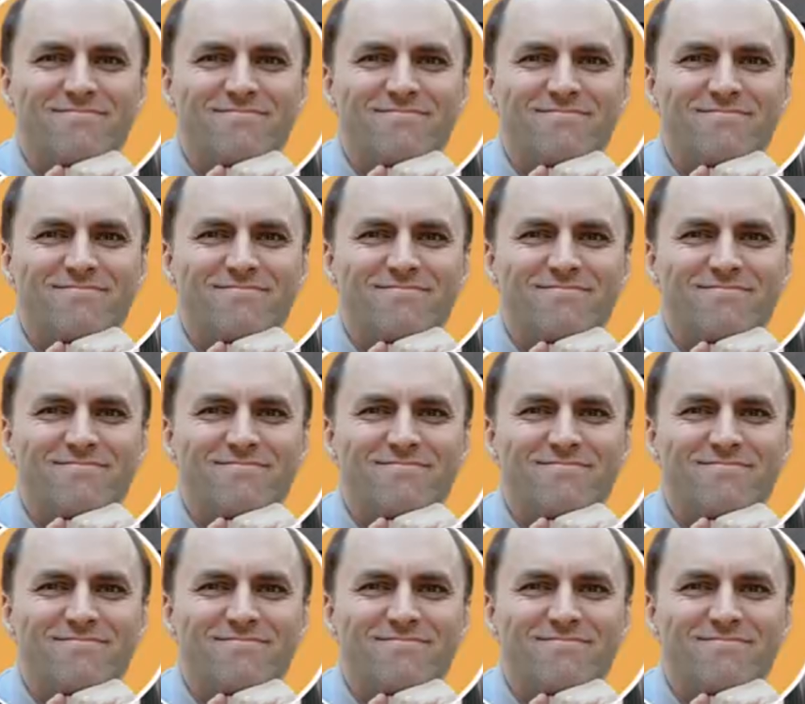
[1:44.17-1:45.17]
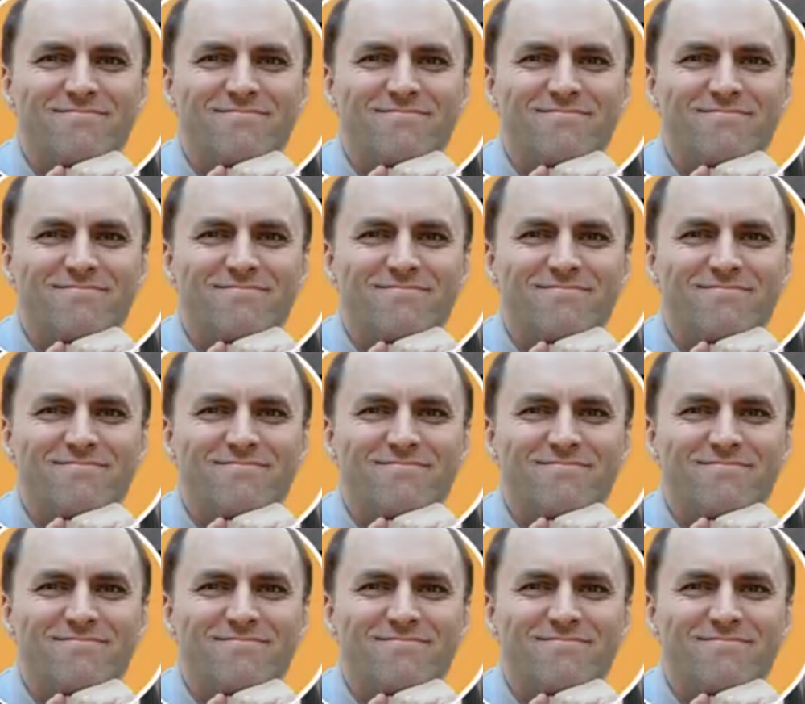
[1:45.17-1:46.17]

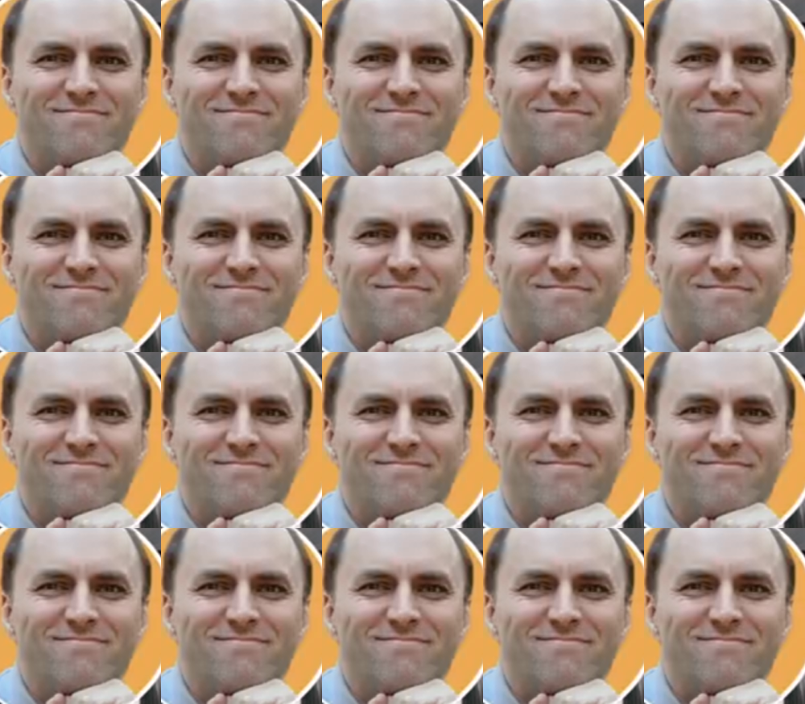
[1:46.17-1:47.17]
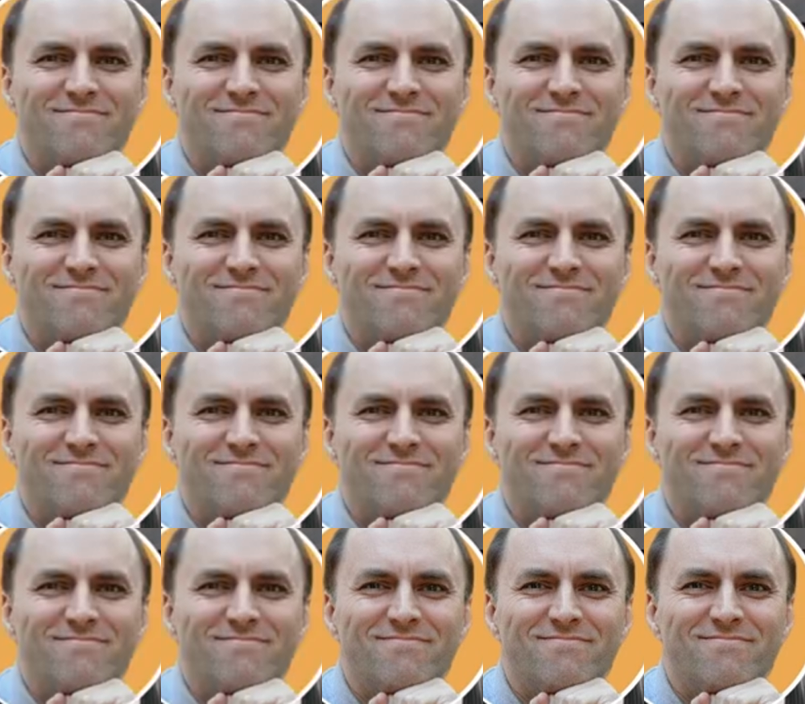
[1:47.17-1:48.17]

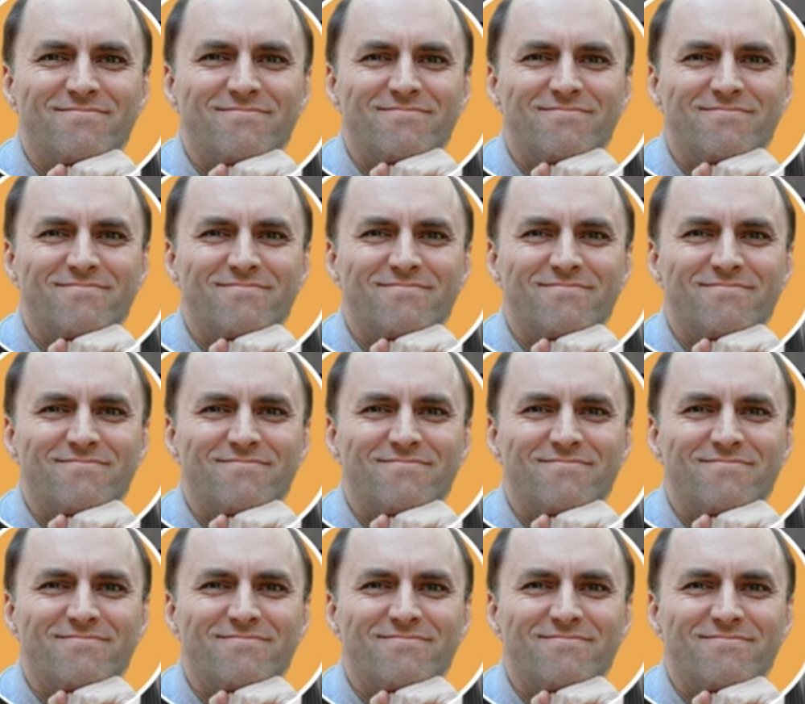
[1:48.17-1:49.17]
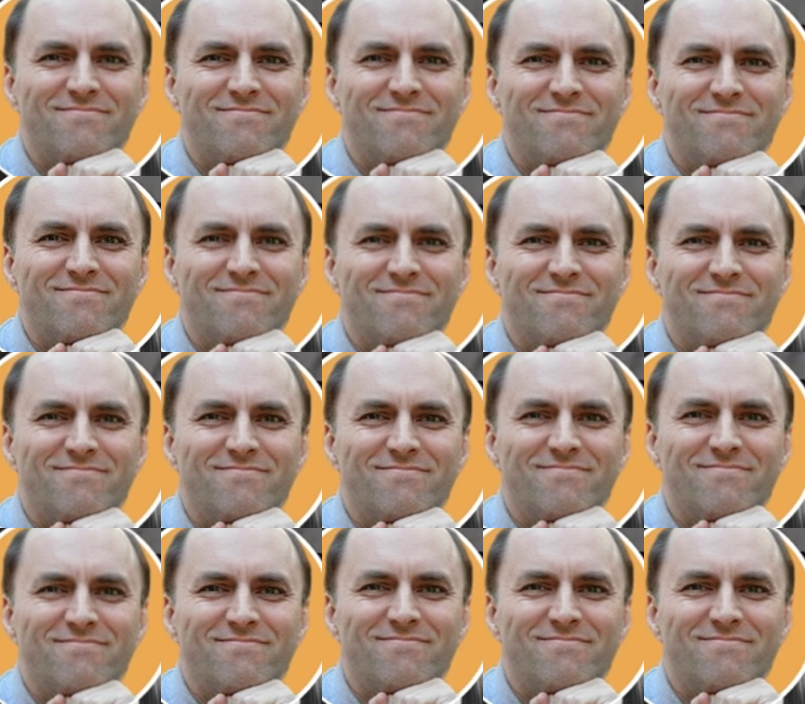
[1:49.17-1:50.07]
The person shown says nothing.